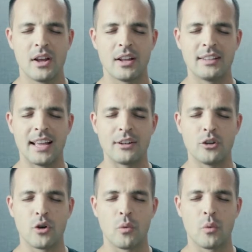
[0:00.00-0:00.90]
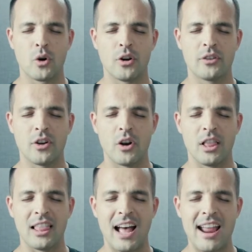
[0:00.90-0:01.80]
that your words are
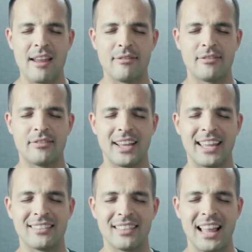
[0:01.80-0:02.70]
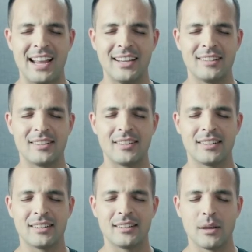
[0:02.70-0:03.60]
life and light
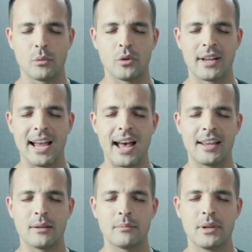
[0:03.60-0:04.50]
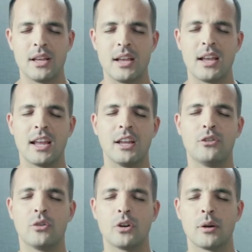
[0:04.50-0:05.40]
that will guide him
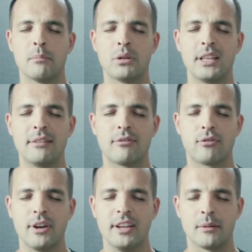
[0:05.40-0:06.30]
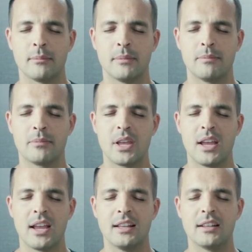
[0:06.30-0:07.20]
into complete freedom
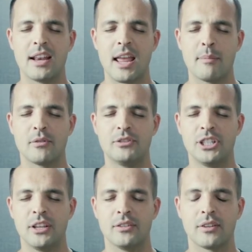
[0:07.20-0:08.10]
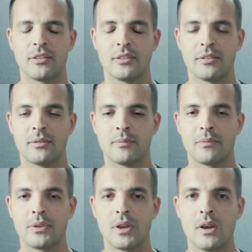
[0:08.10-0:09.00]
in the name of Jesus.
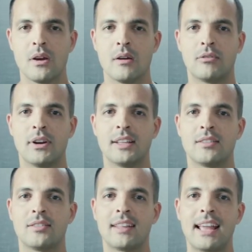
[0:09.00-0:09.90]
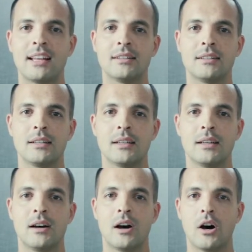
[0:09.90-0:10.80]
Friends, stand
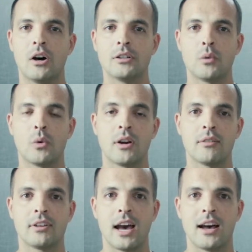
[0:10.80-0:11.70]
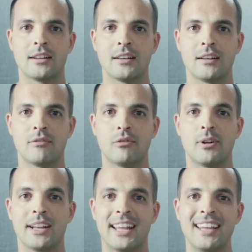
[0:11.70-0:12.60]
on the Word of God,
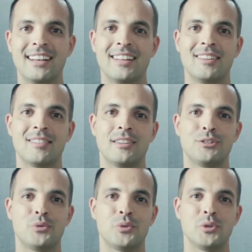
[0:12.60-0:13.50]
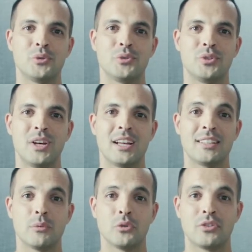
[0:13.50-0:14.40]
for it is the truth
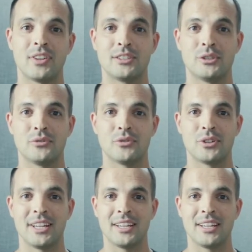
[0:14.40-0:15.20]
that will set you free.